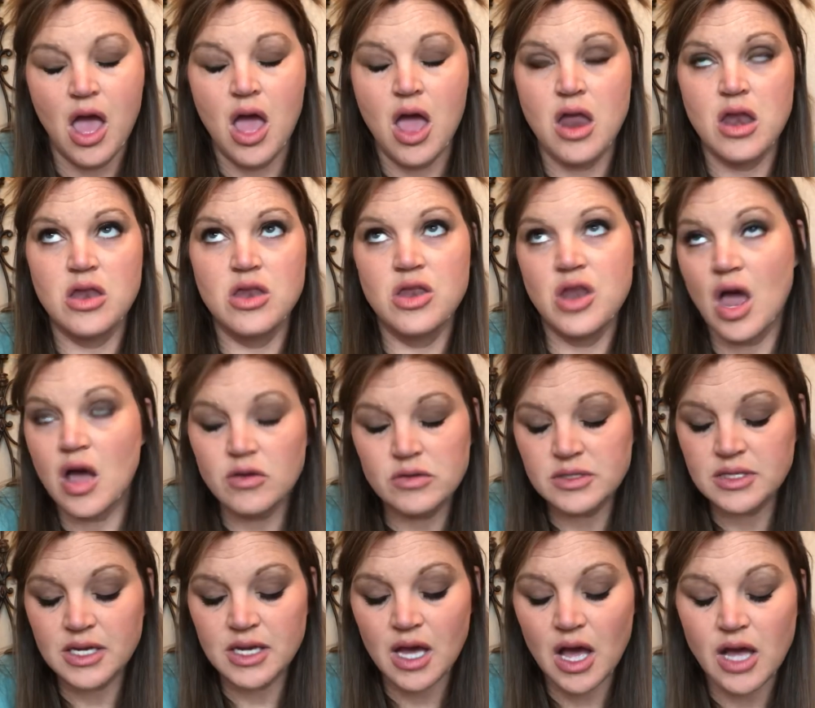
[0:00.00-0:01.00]

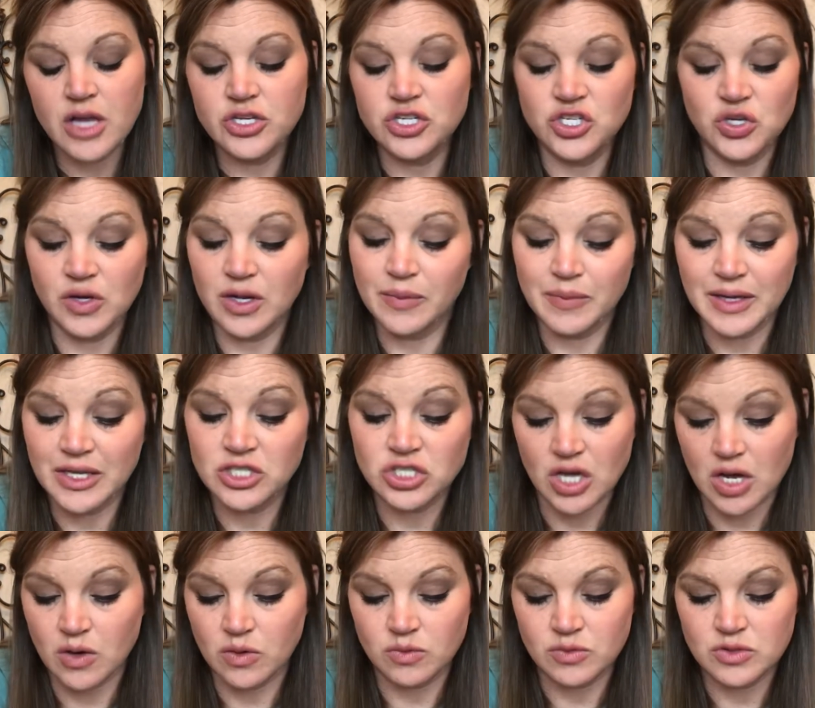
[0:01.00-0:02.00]
Nosy Junie B.
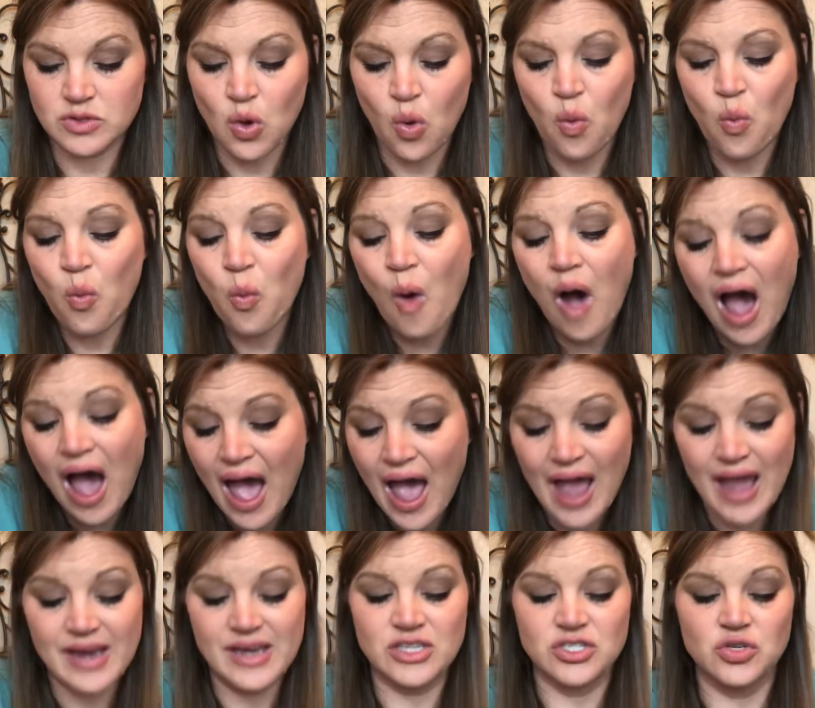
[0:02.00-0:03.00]
Jones,
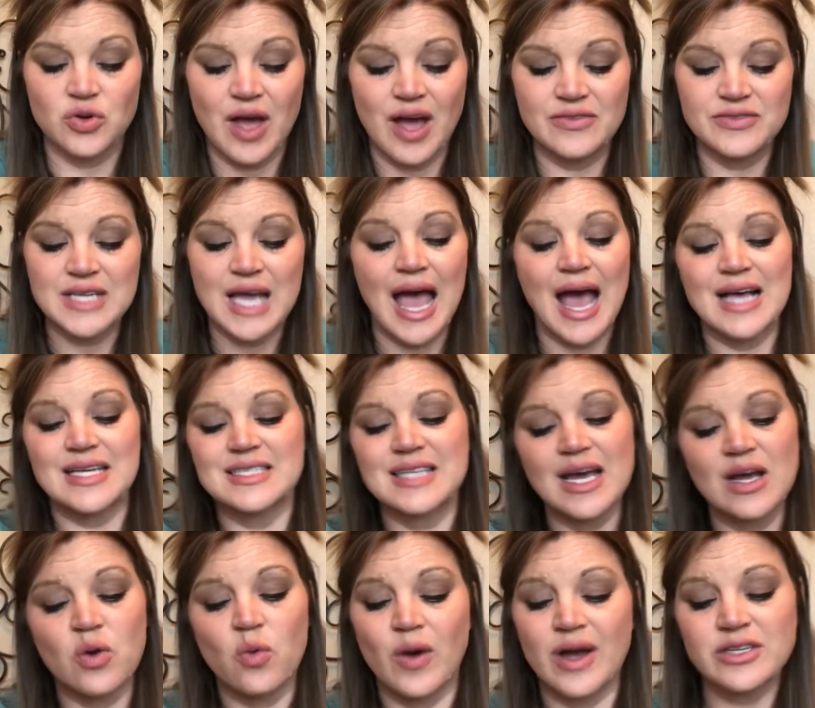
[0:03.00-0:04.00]
why did you have to ask
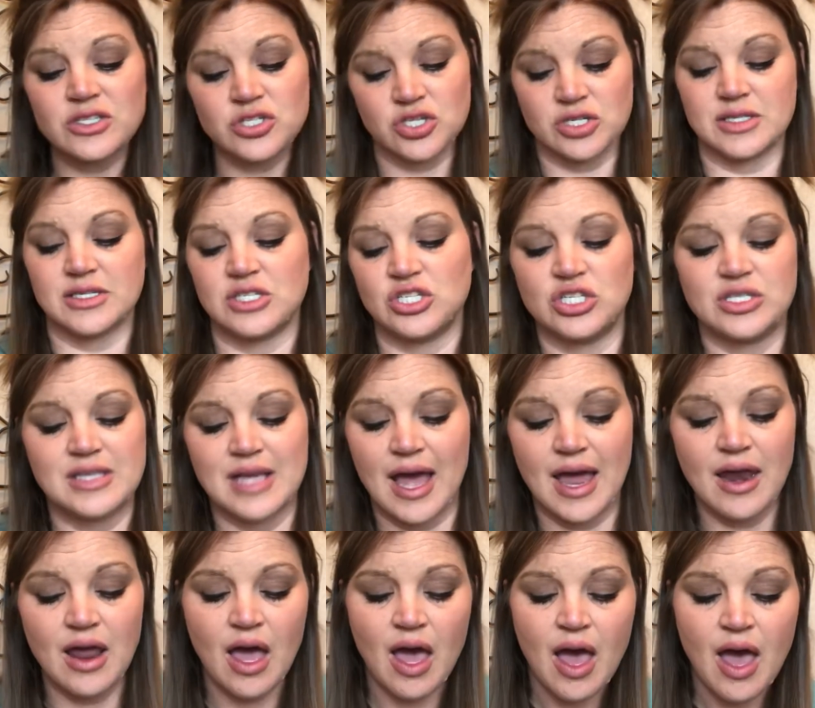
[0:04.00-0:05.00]
that question, she
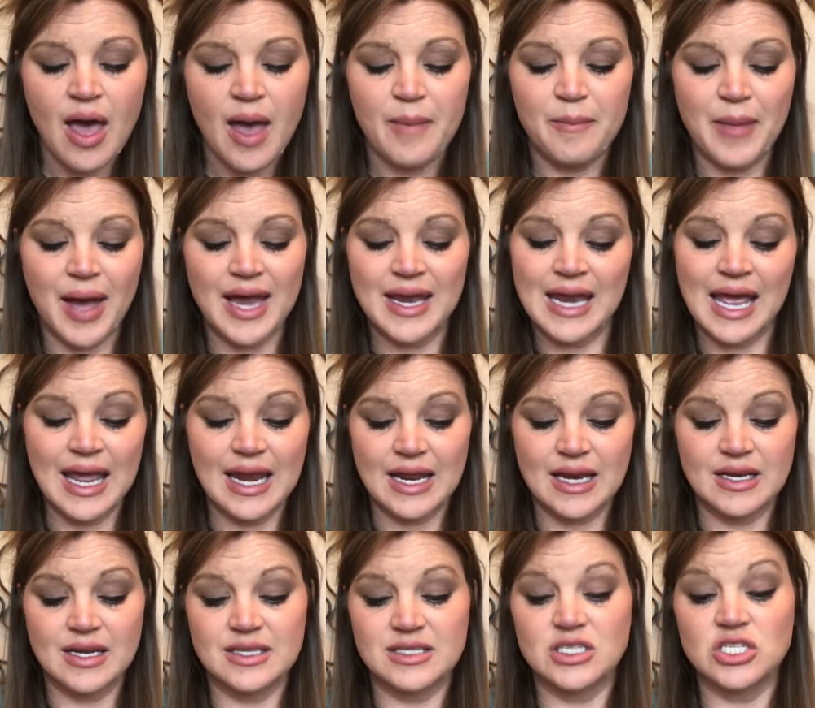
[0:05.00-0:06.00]
said. My Nana
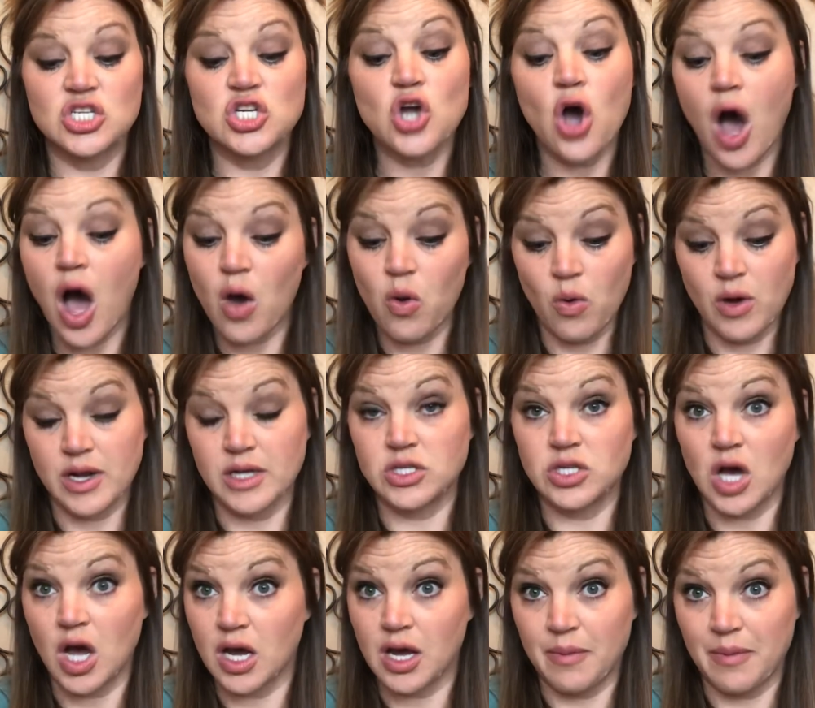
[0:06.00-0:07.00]
does not want to
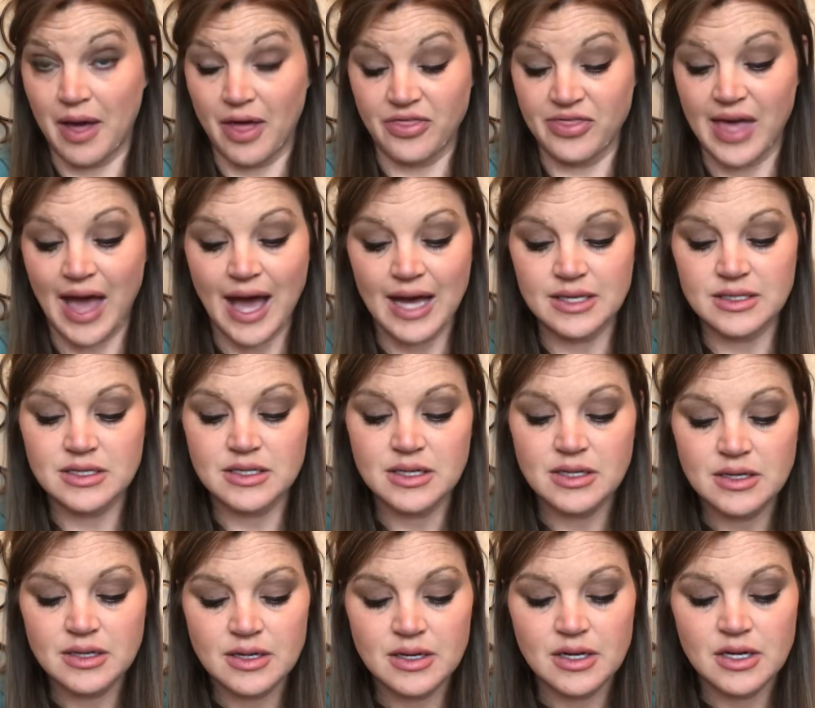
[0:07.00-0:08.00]
talk about that.
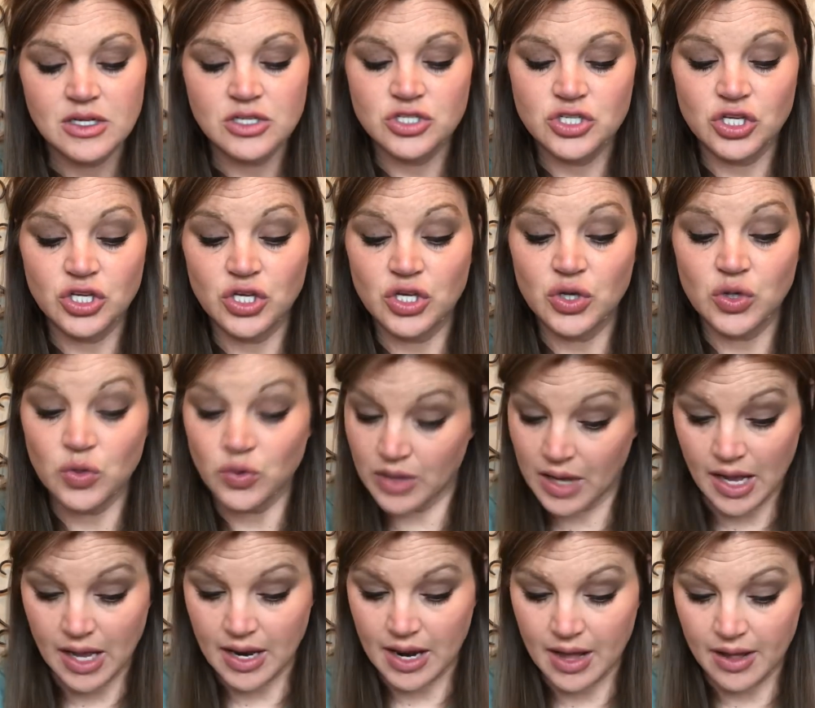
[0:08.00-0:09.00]
Do you,
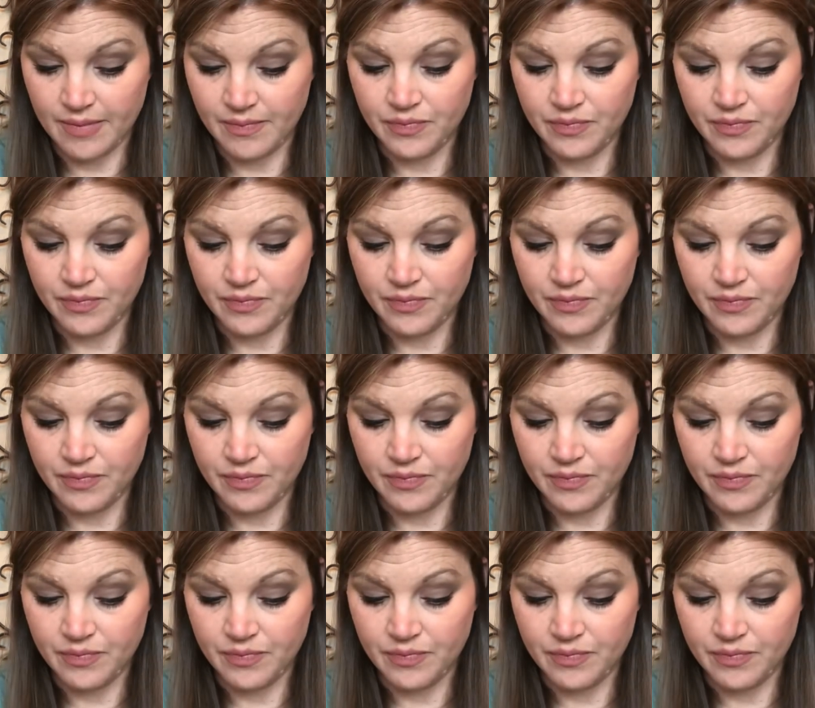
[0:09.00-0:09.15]
Nana?